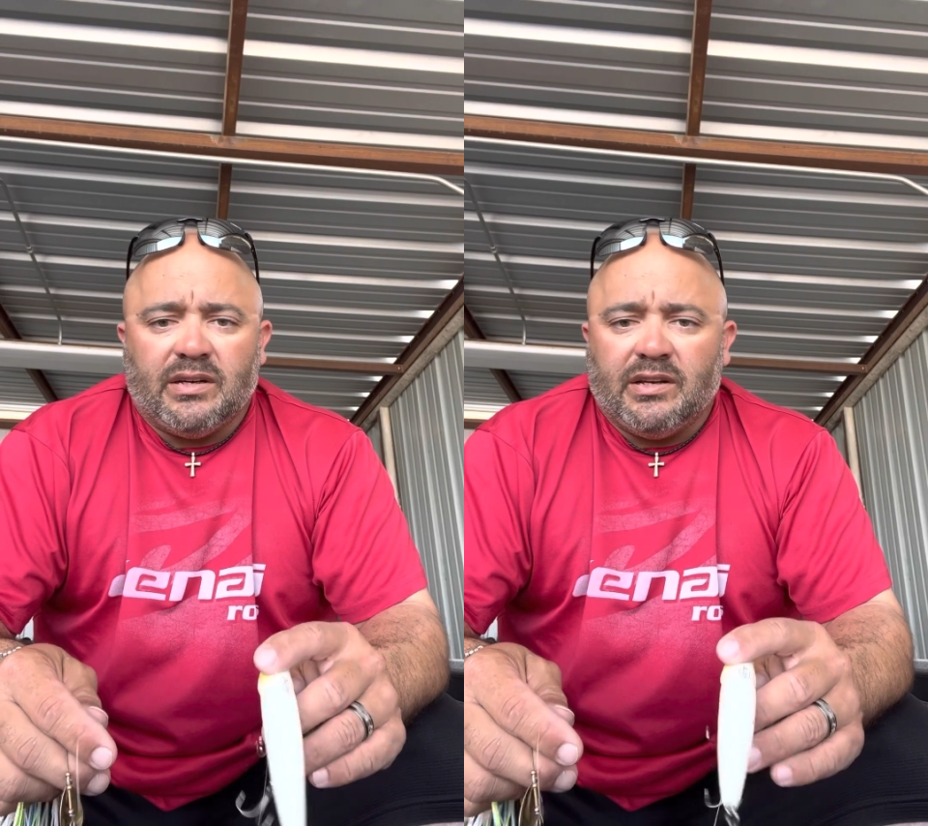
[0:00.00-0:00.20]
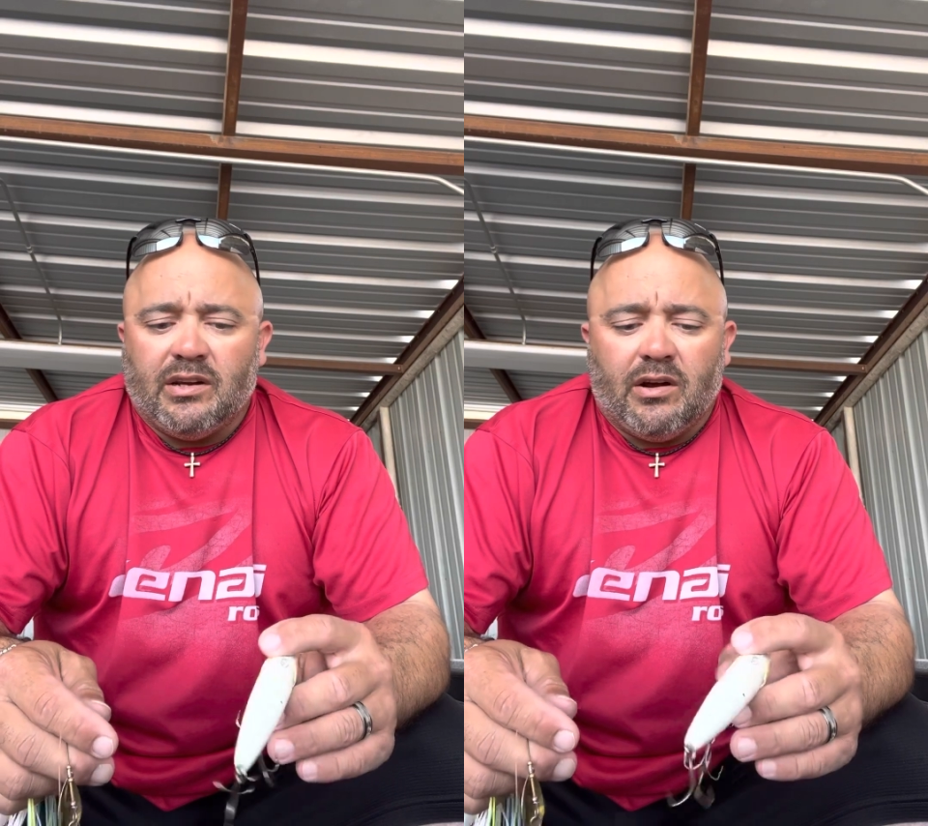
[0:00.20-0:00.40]

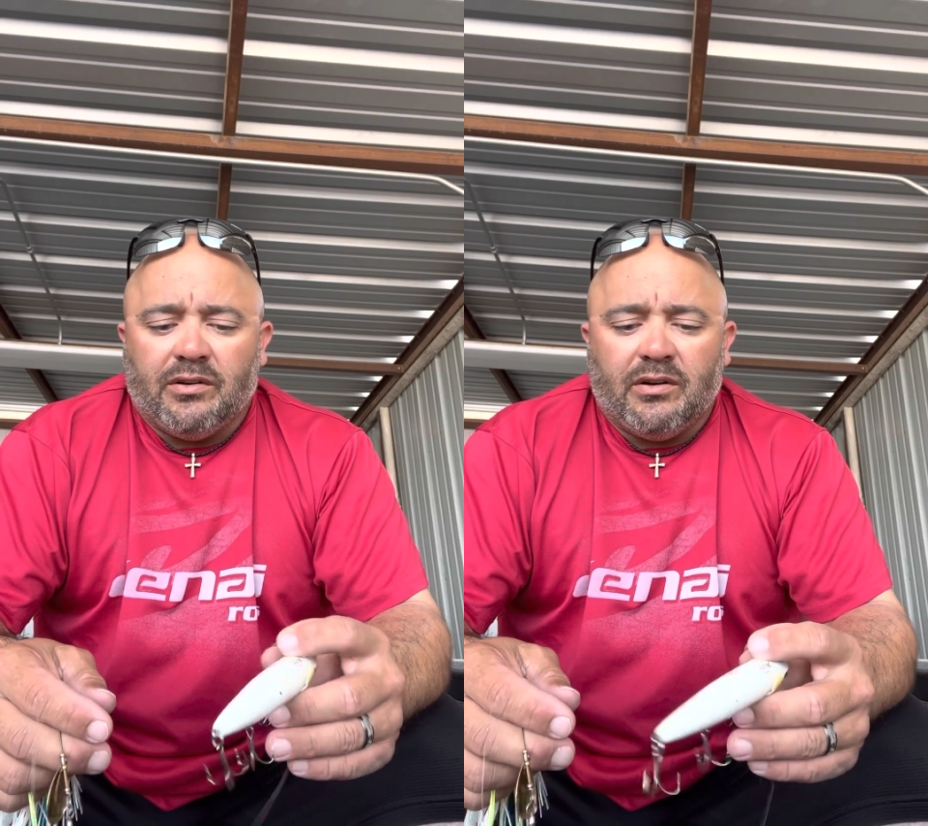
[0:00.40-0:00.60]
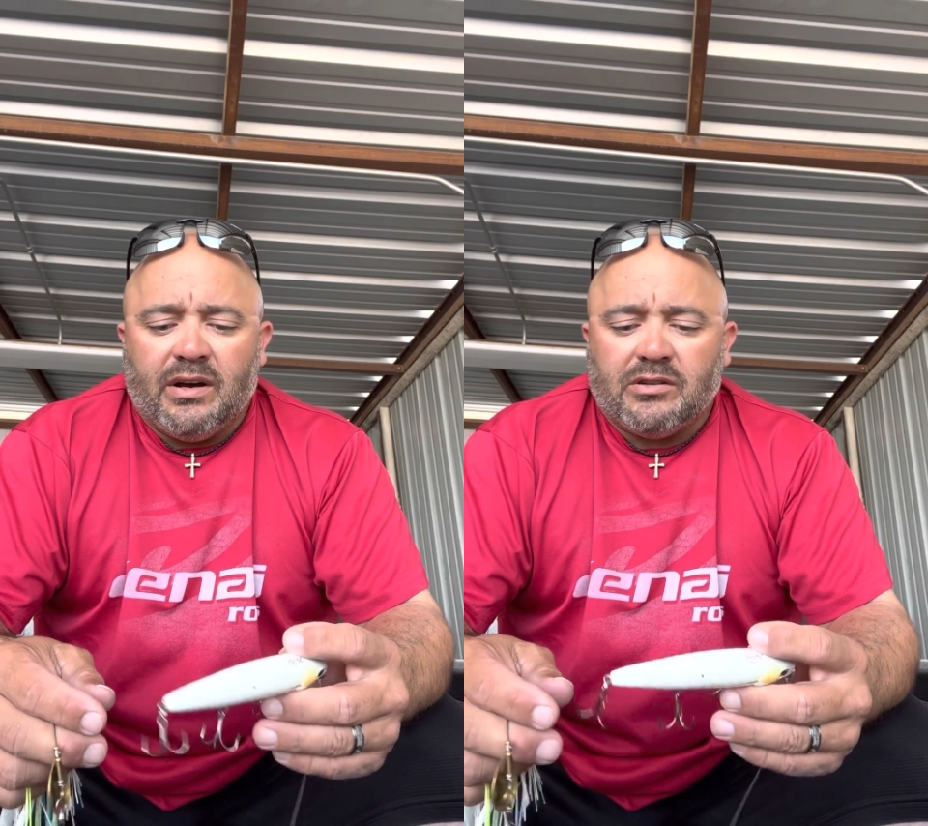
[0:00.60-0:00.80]
you know, y'all
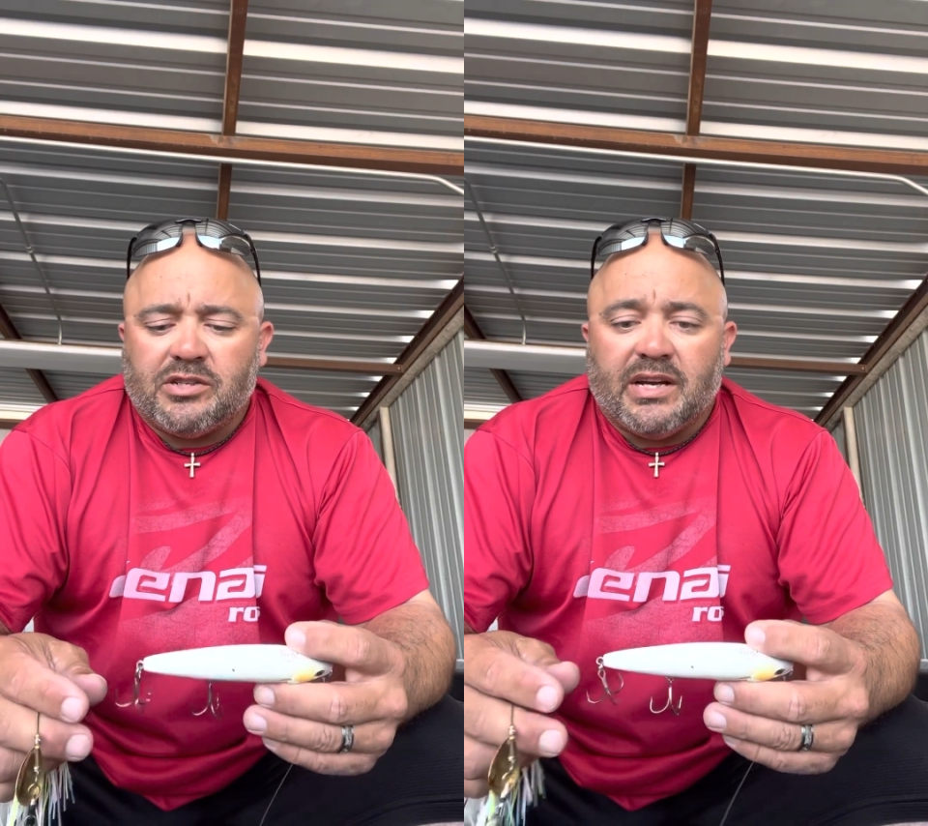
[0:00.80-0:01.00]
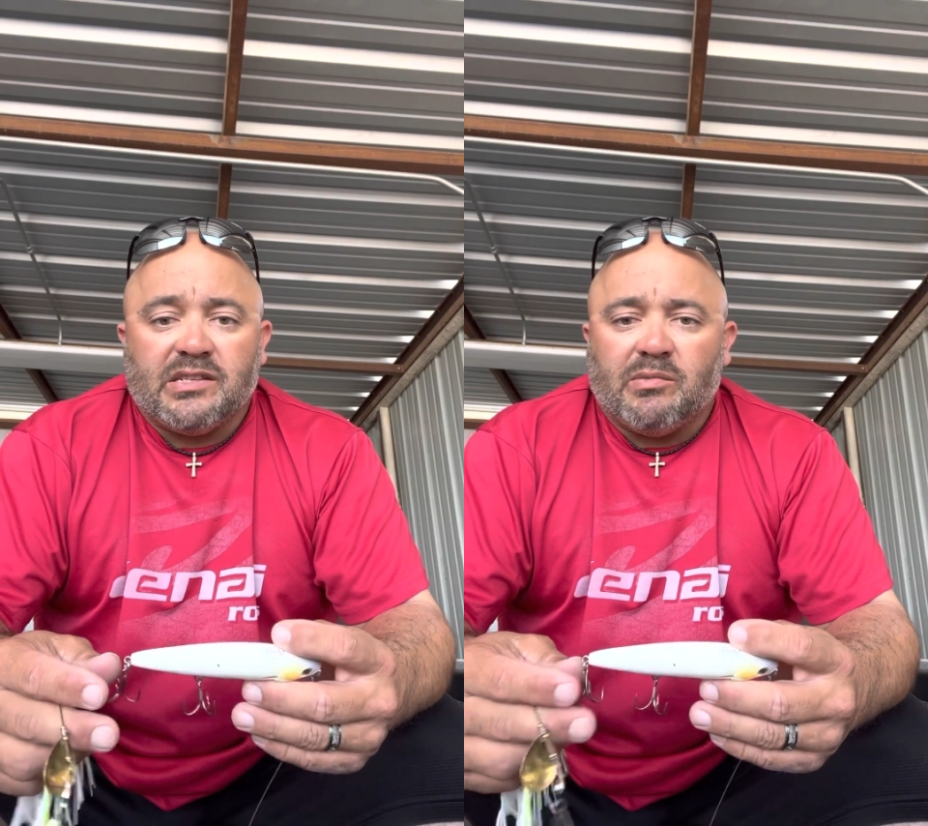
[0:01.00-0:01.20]
know how
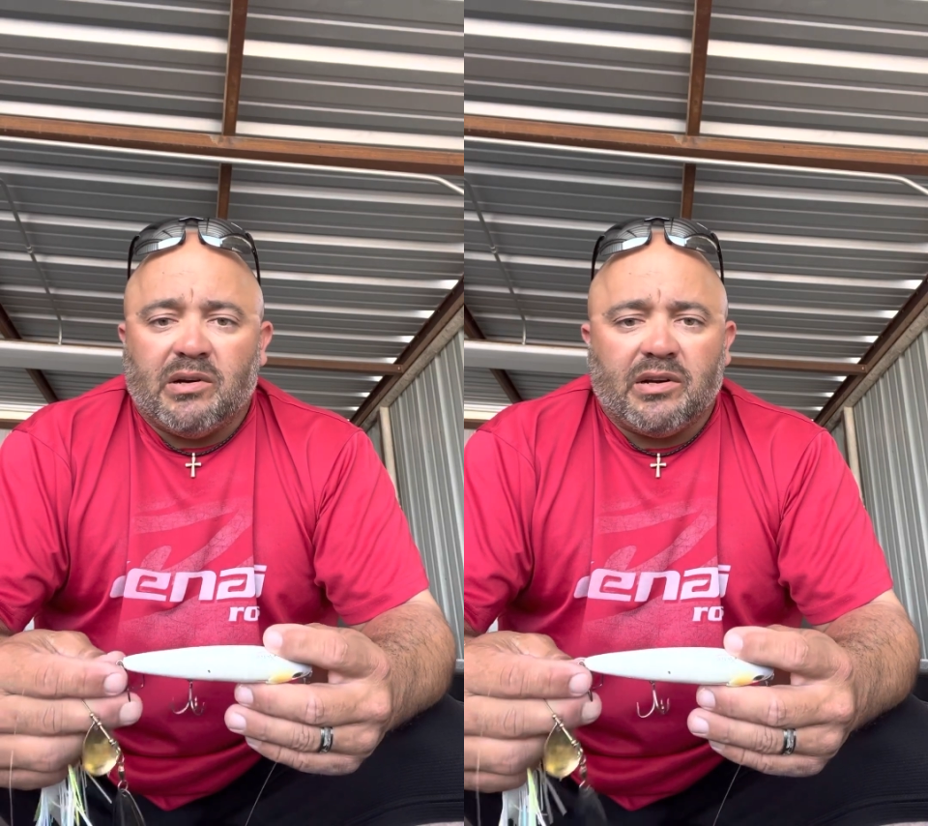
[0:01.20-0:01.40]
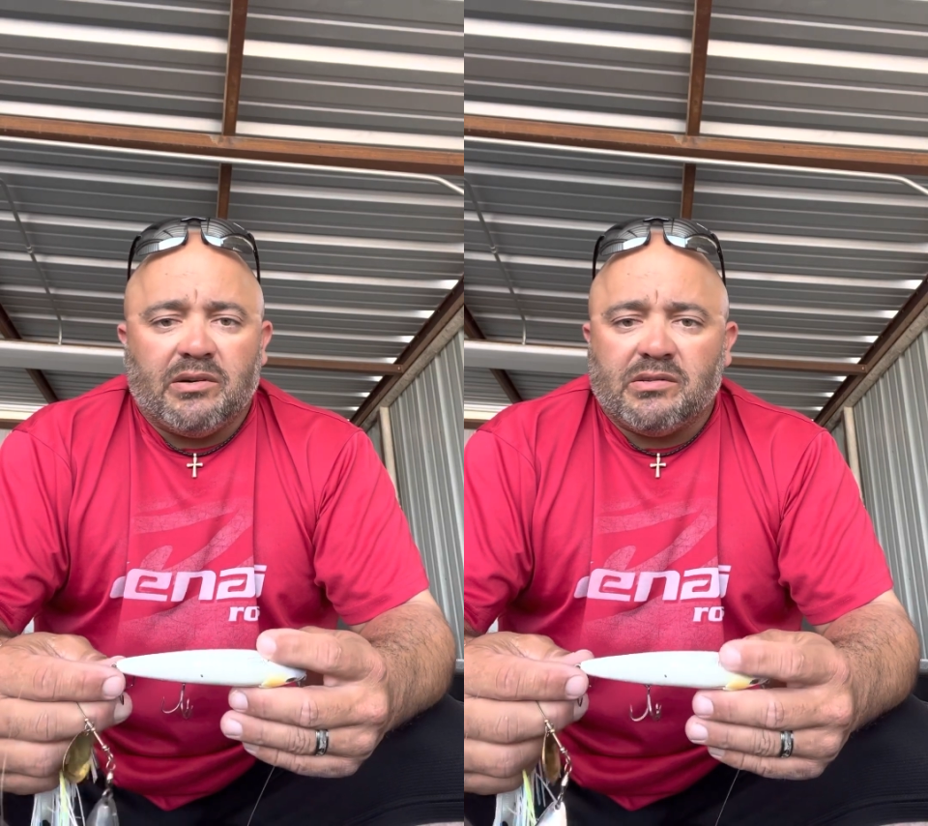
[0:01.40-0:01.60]
shad
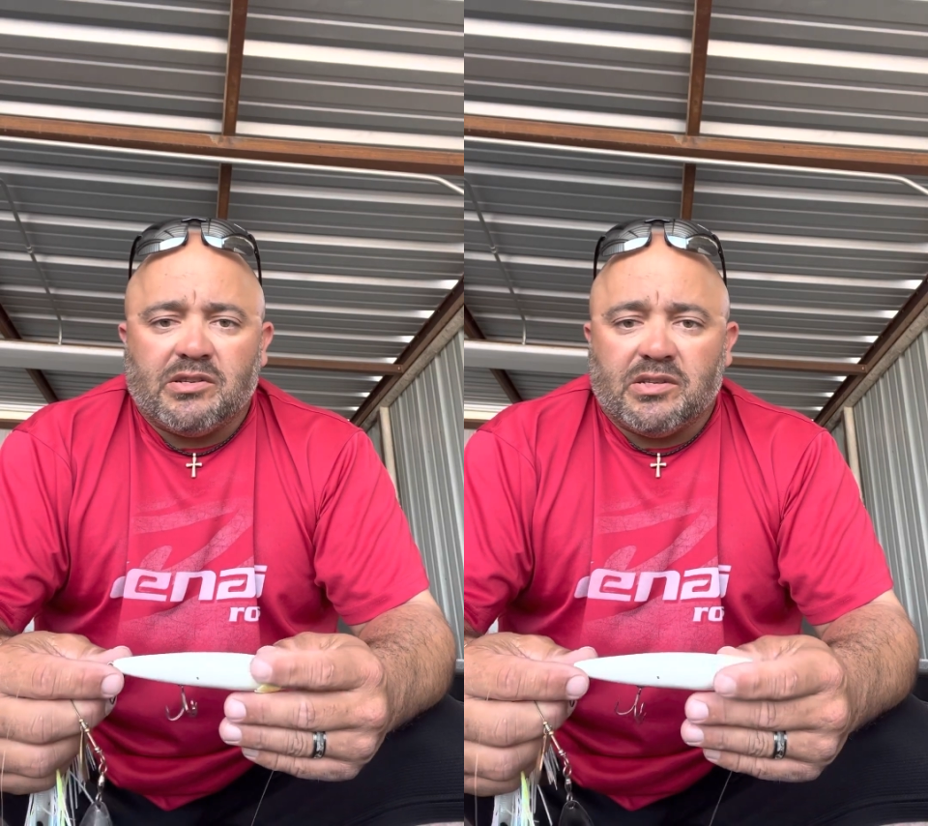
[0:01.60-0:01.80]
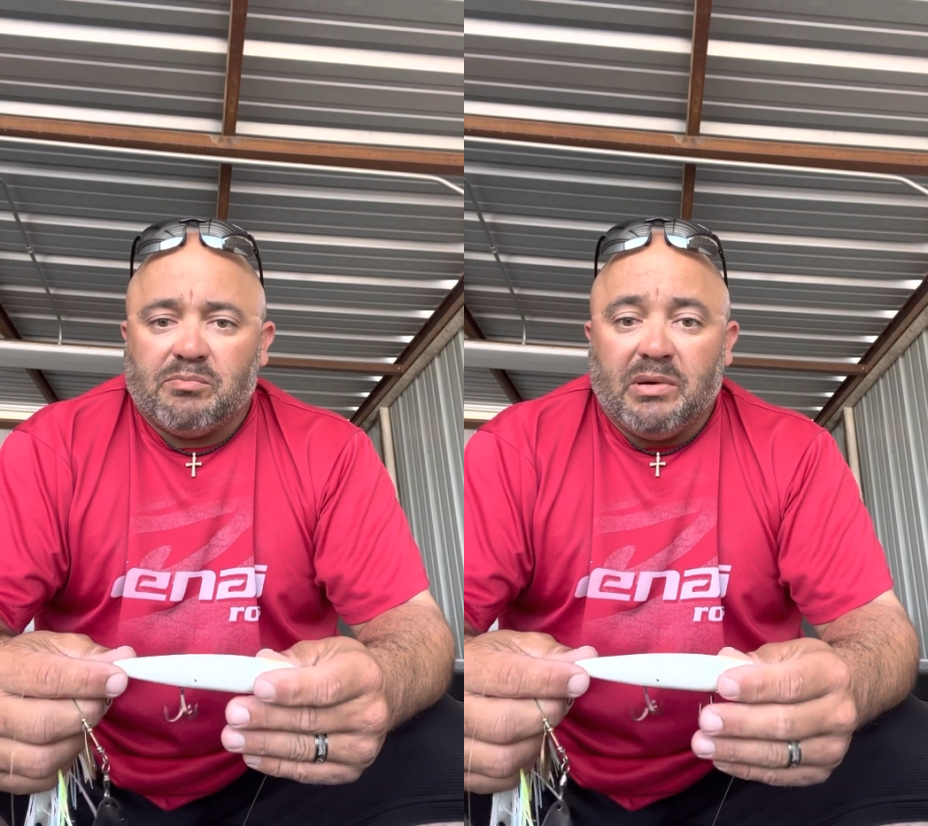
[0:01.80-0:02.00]
spawn goes,
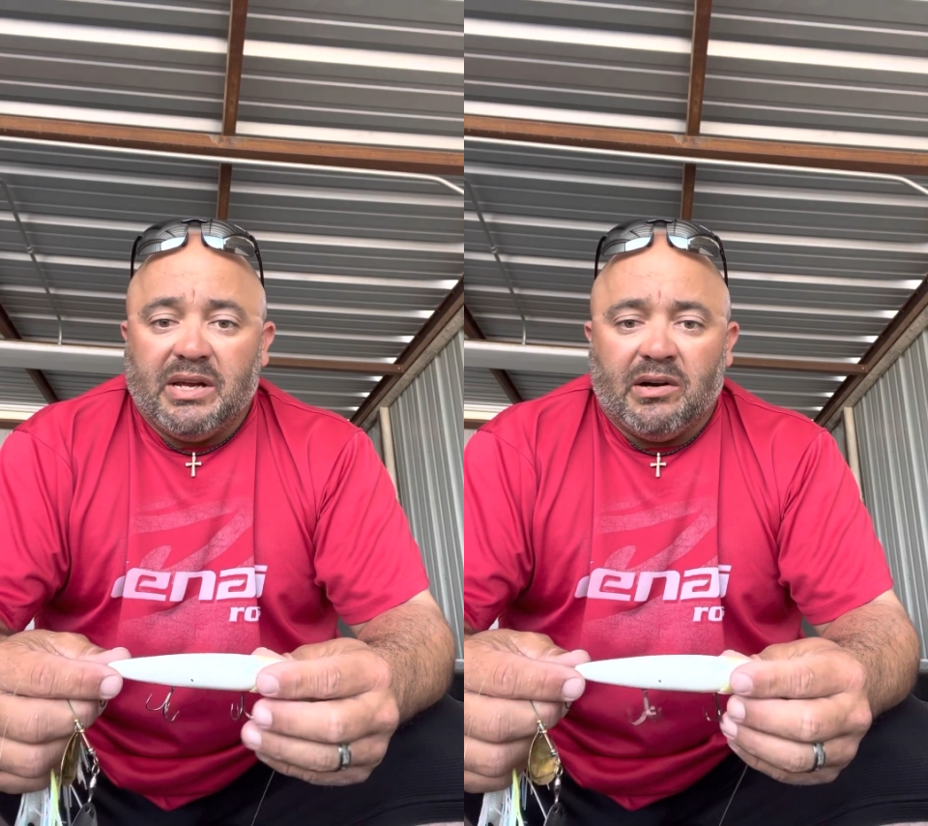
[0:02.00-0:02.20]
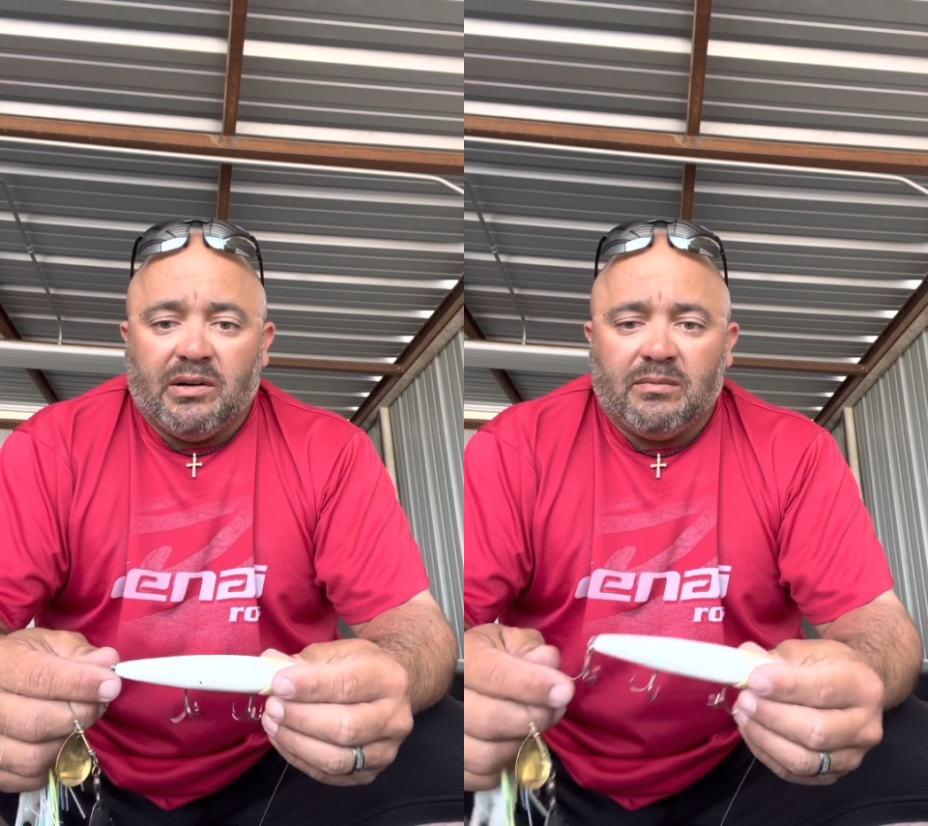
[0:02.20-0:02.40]
just
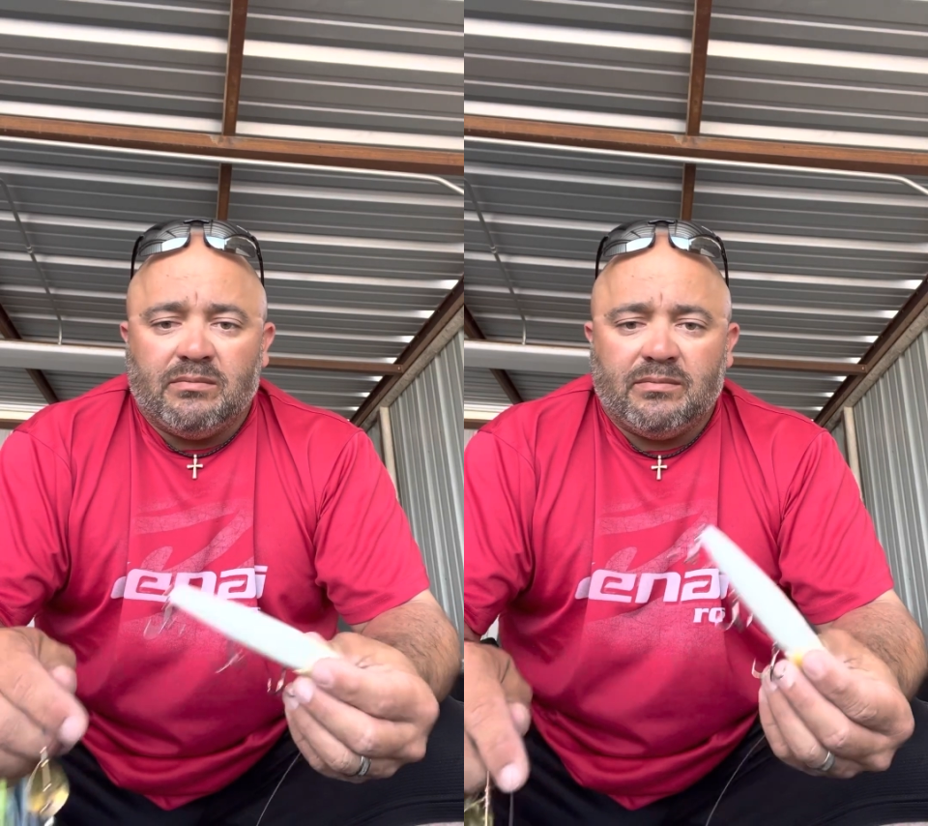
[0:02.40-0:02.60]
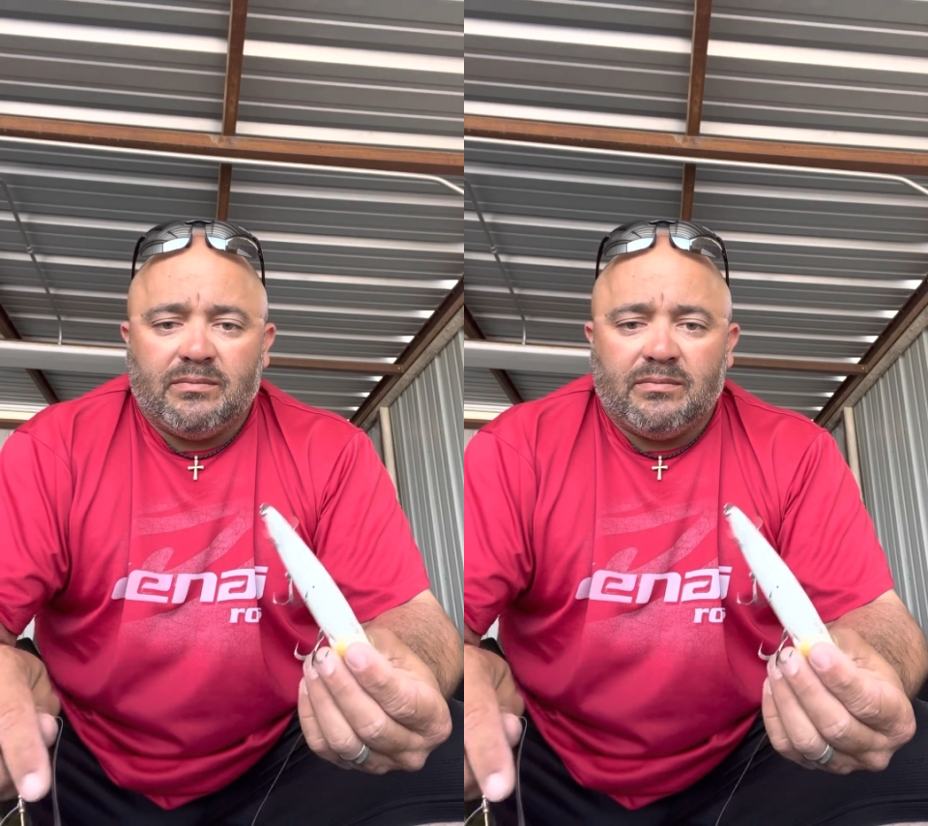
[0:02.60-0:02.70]
beat on them.